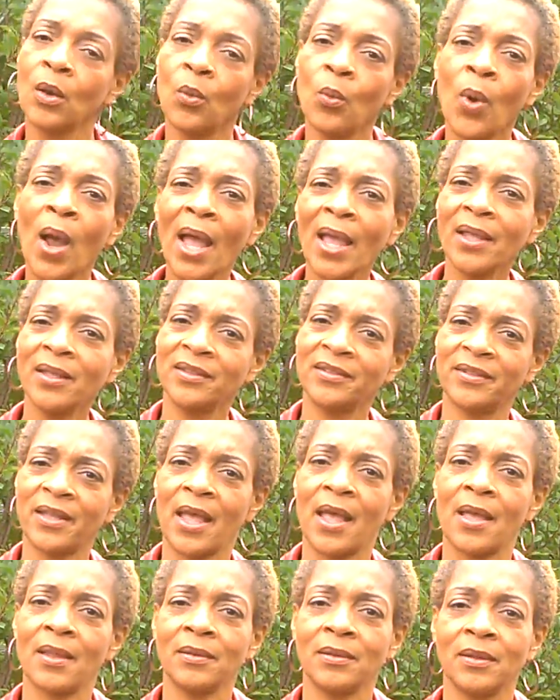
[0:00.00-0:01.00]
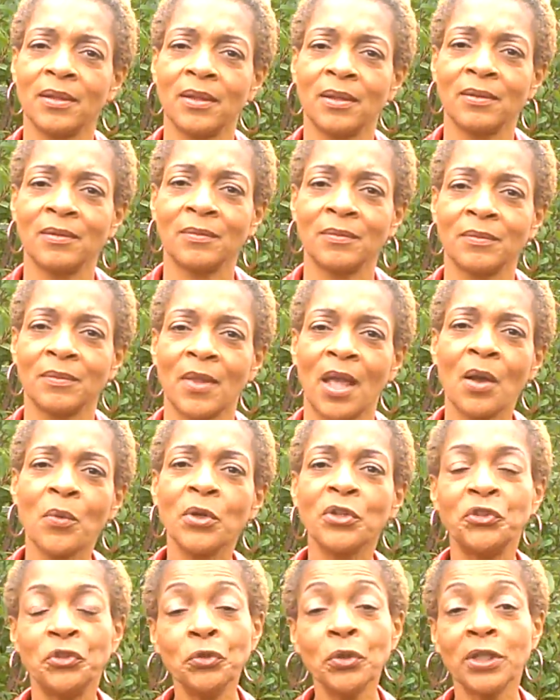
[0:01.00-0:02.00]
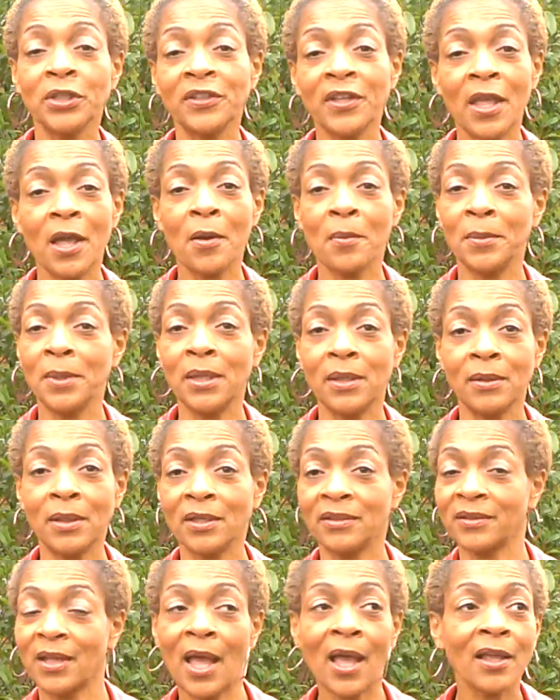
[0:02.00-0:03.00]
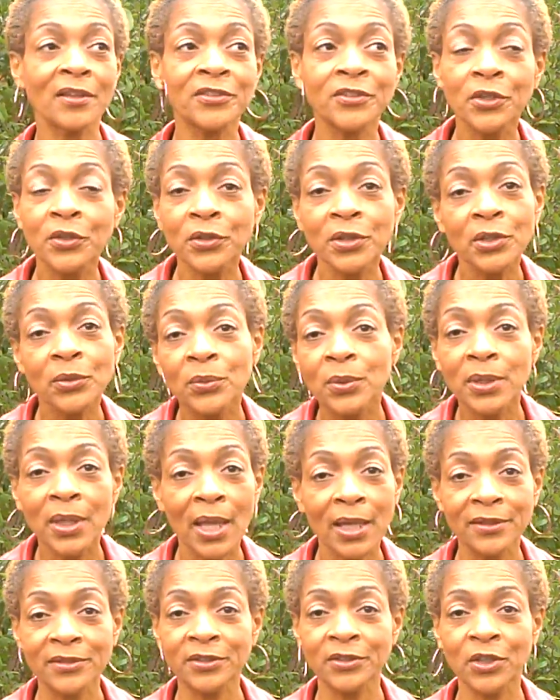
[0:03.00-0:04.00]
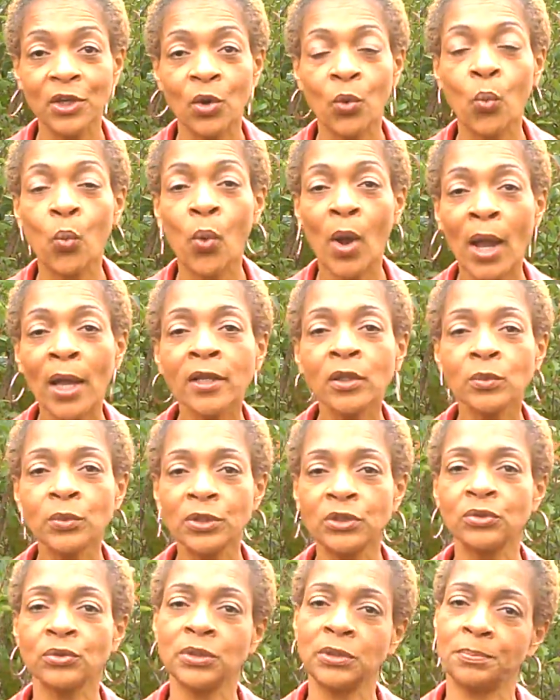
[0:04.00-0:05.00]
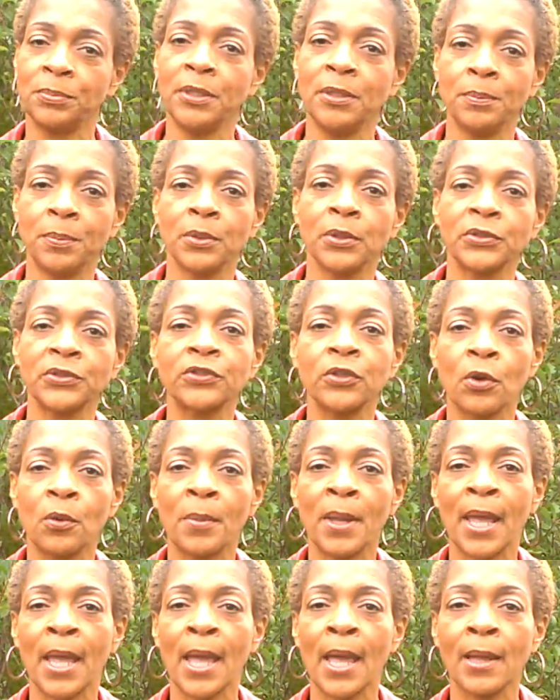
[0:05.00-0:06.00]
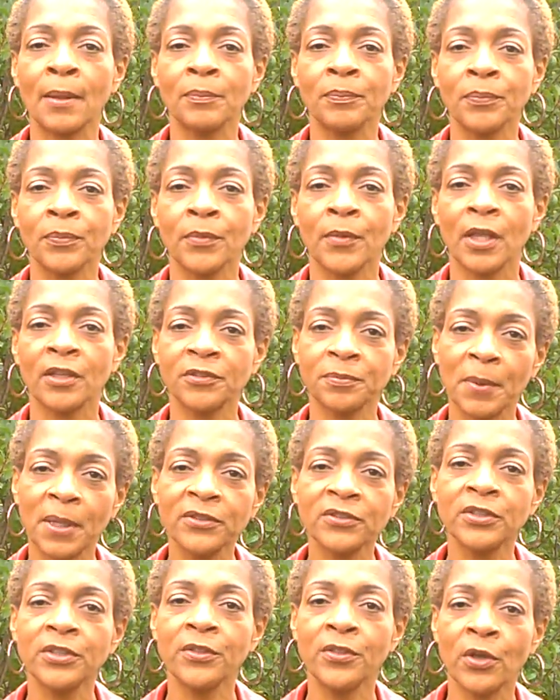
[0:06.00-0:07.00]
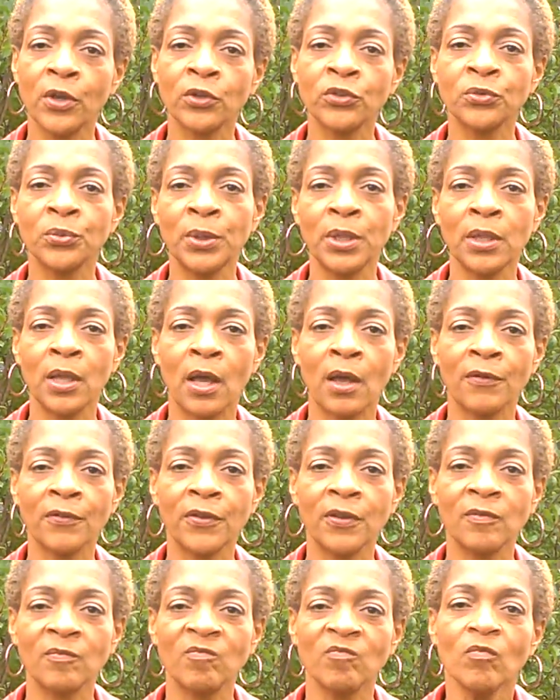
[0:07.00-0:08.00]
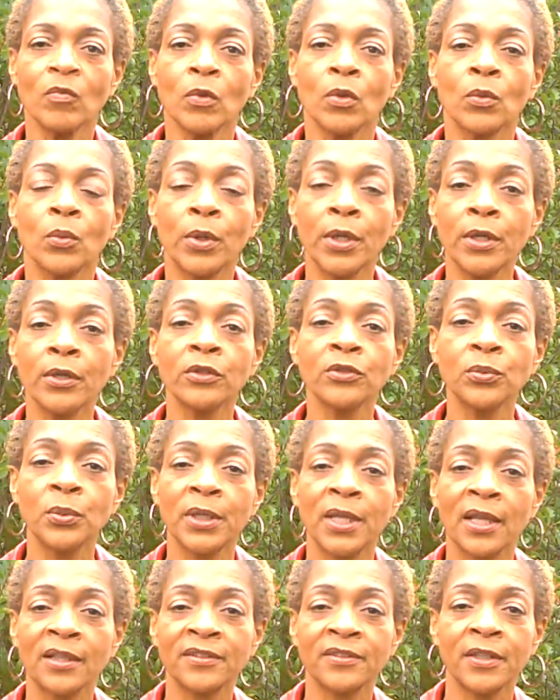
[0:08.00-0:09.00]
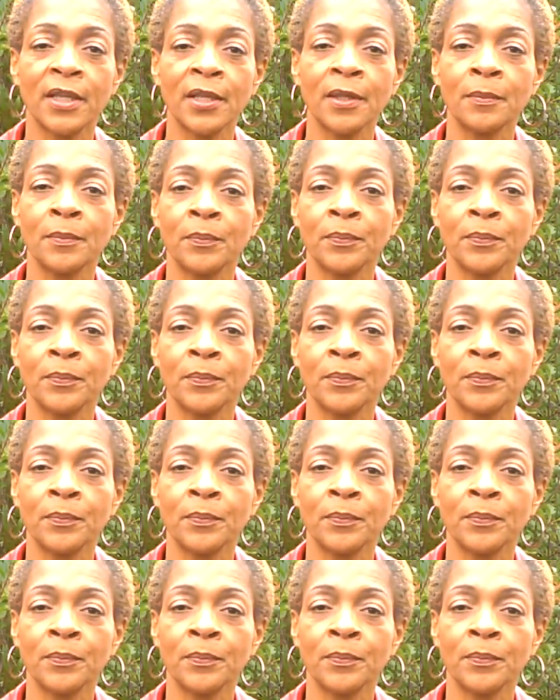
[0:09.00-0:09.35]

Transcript: Why is that? I wish you could tell me, because I certainly would like to know, why do we treat people so bad, especially those we love? Well, here's what I say.